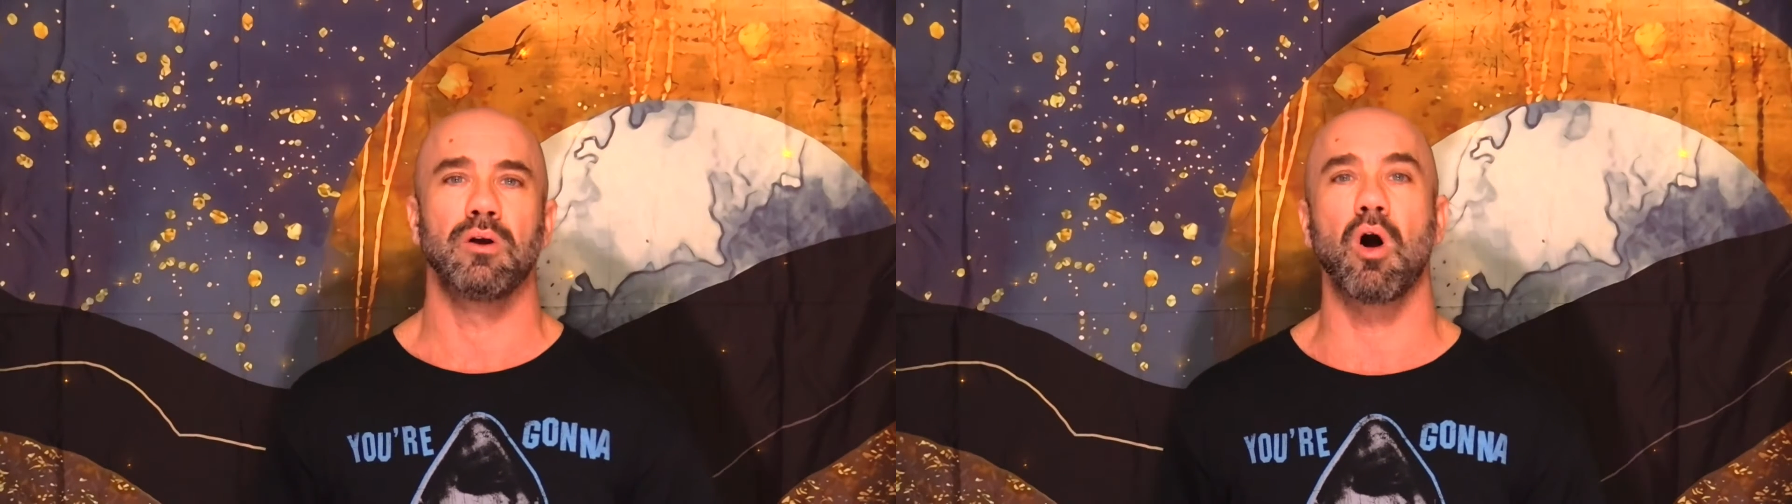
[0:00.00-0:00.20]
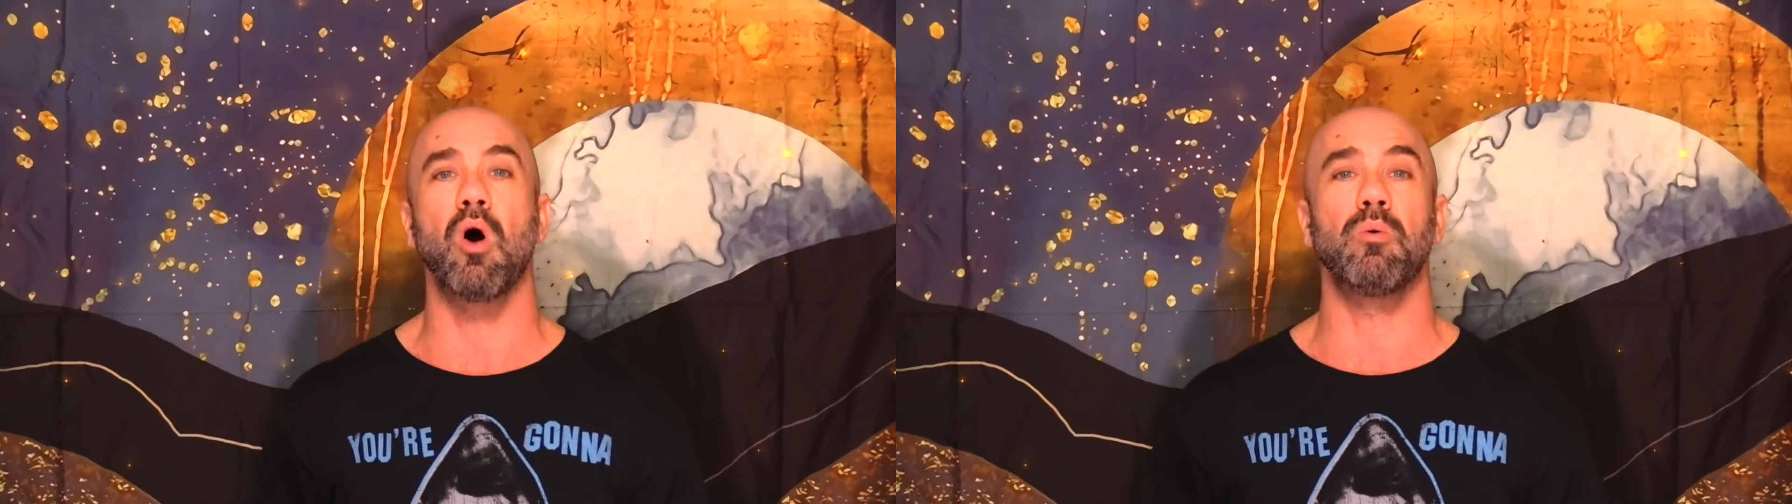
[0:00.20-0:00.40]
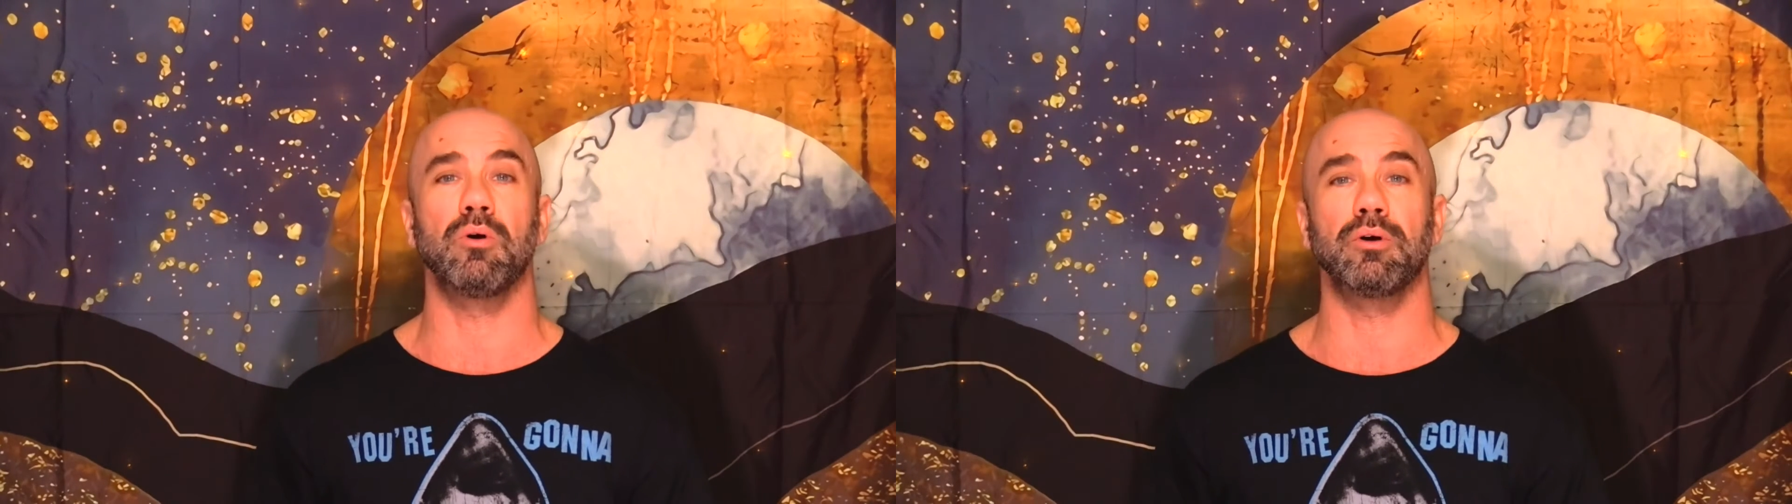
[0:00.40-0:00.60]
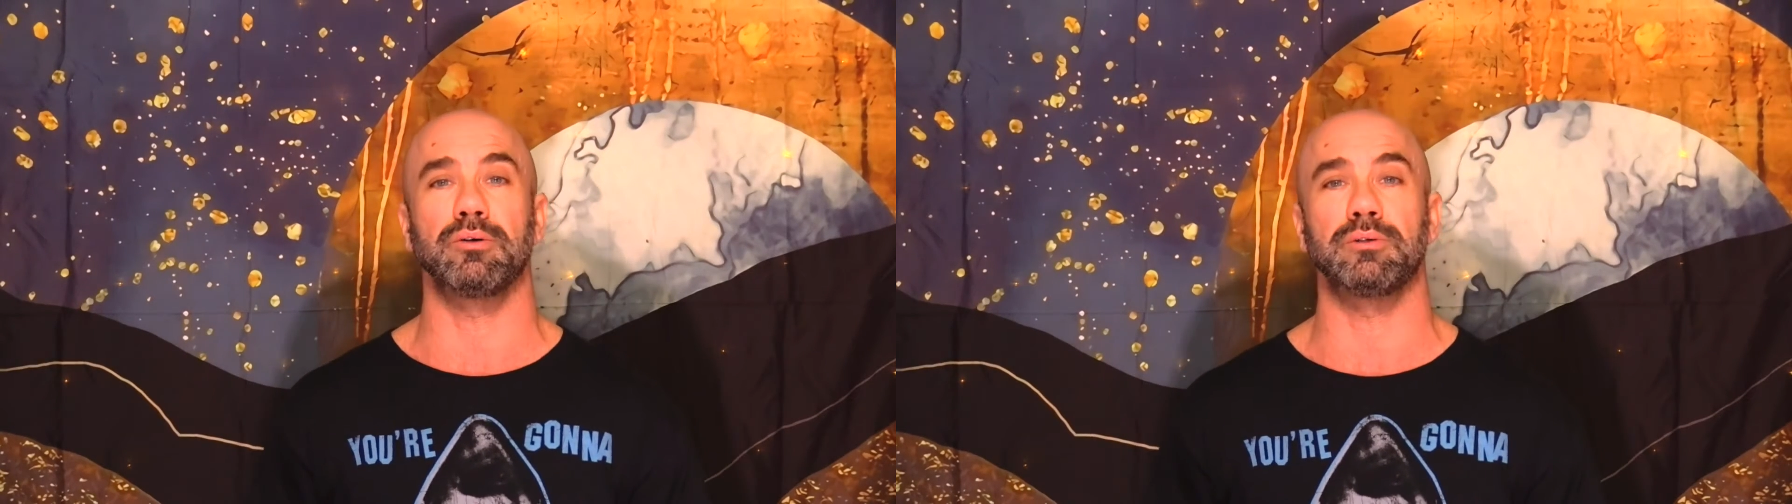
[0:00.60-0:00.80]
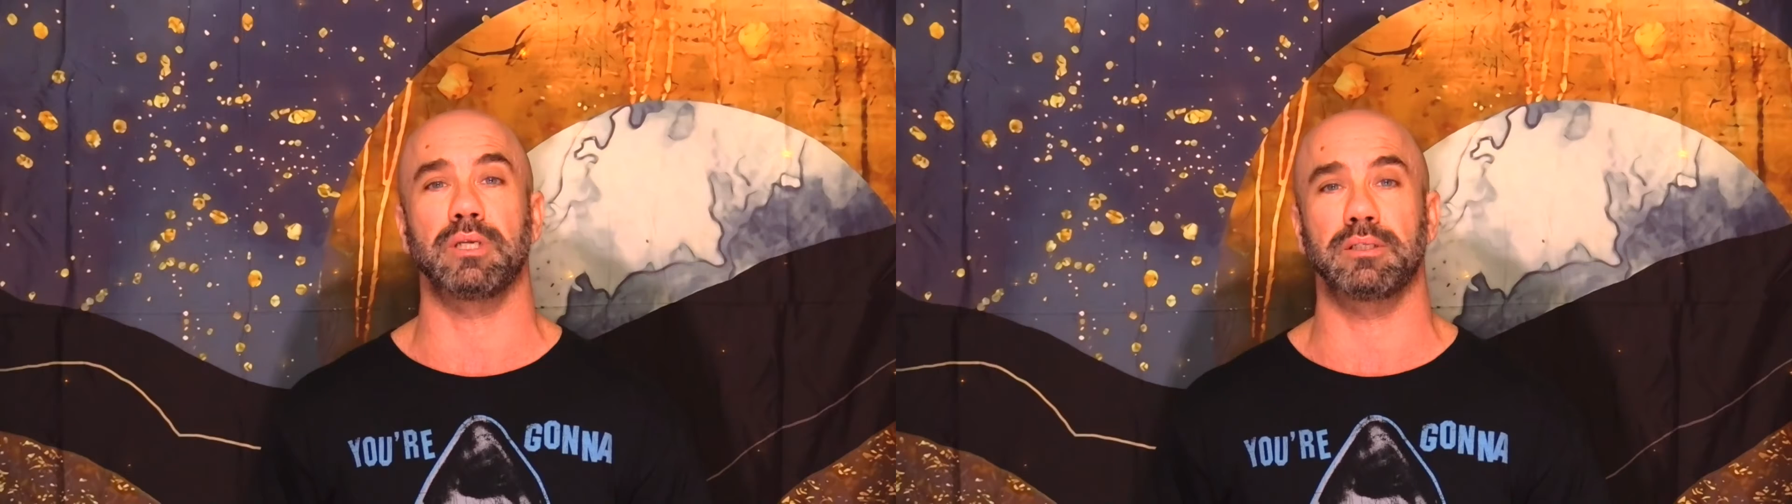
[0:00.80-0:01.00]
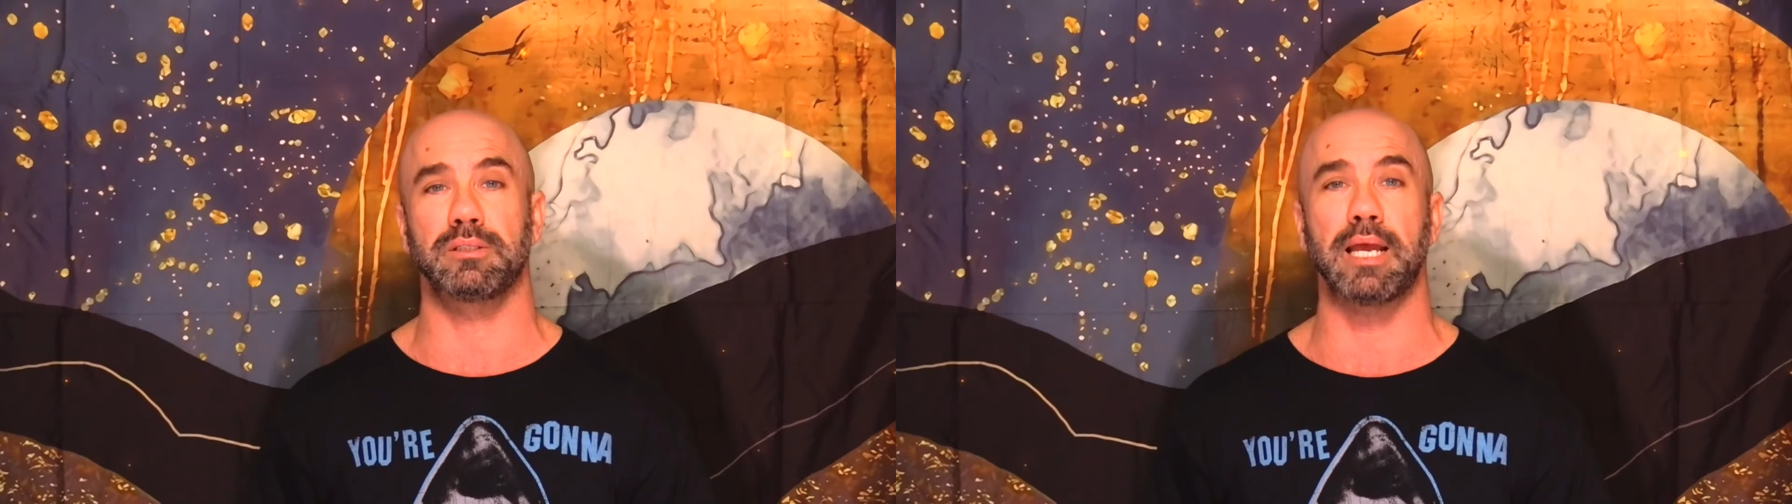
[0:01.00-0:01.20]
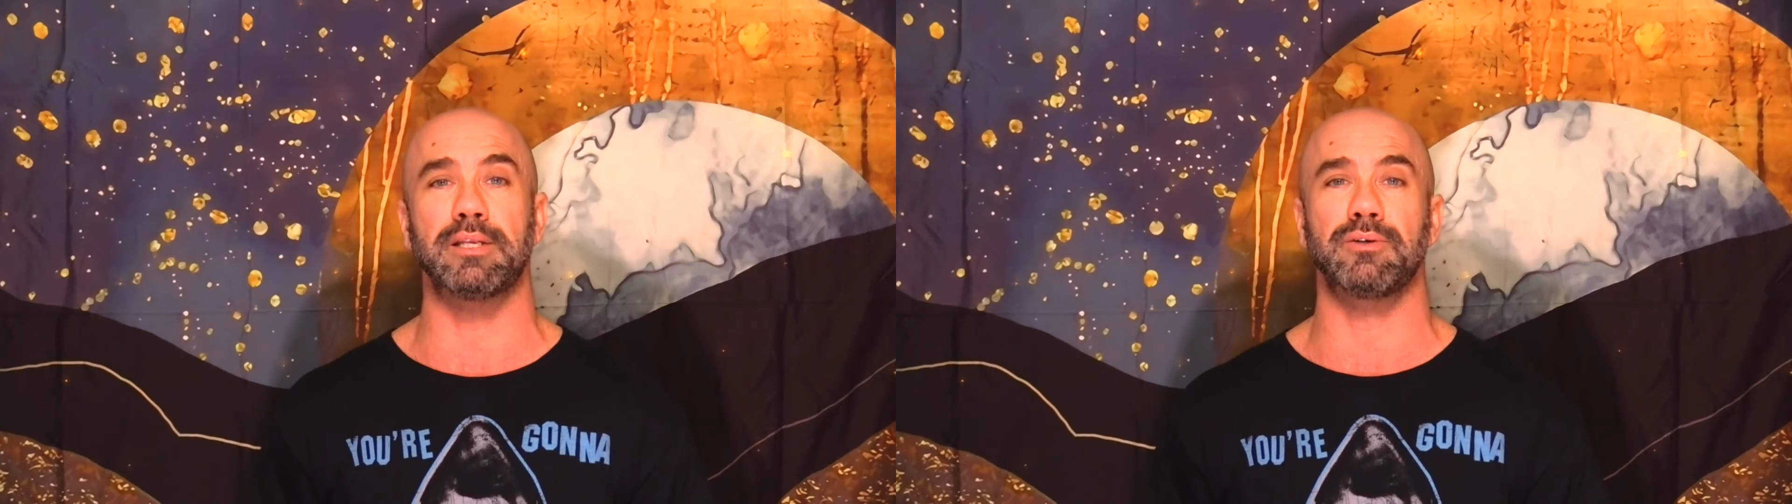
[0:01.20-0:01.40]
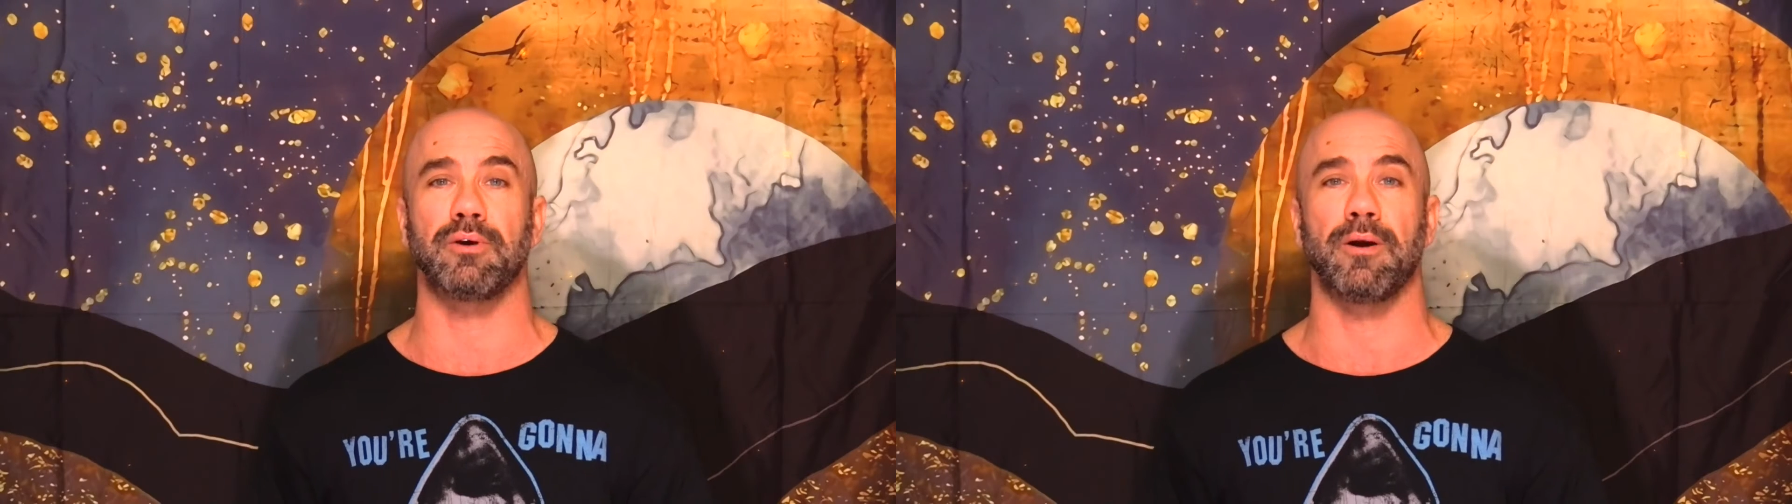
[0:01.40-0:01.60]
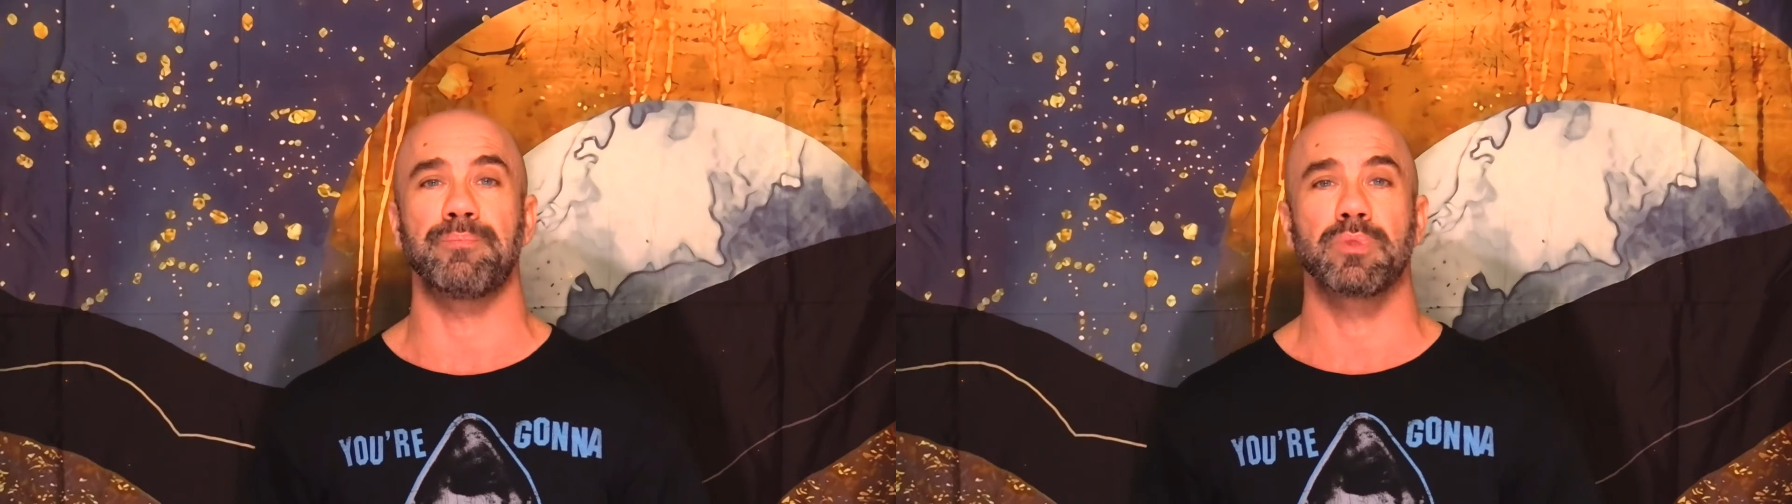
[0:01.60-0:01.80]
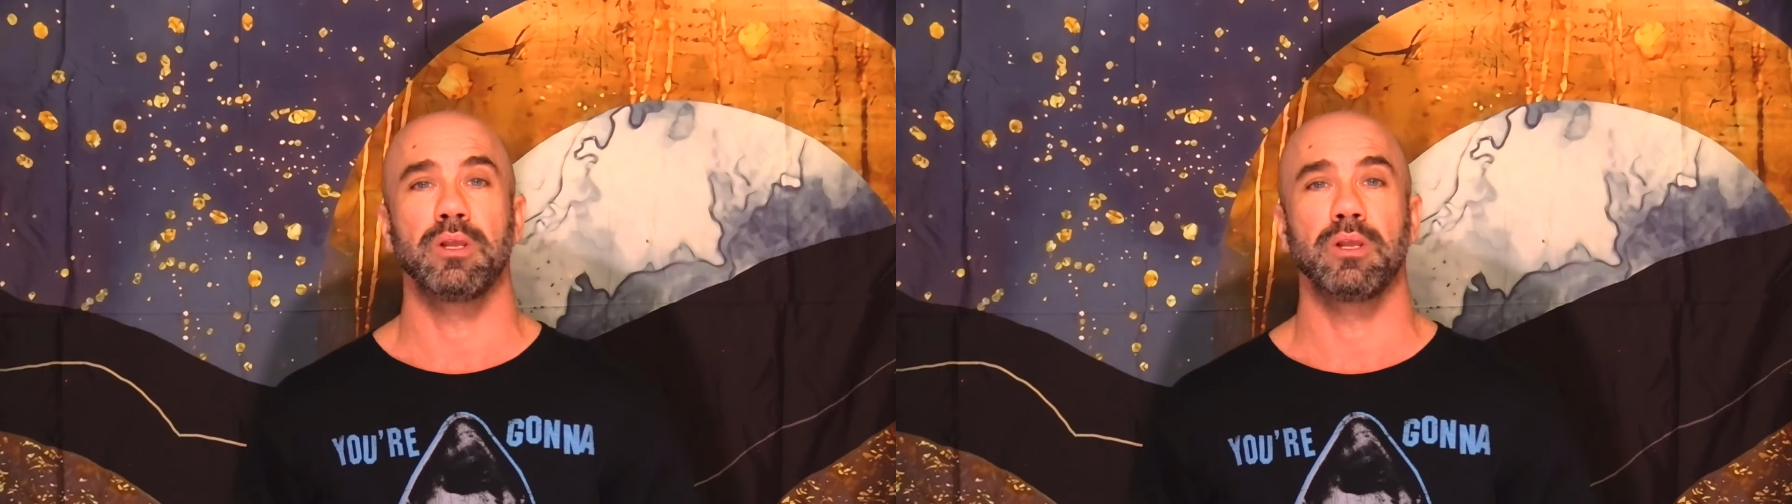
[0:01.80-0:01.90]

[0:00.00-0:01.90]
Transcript: co-workers, etc.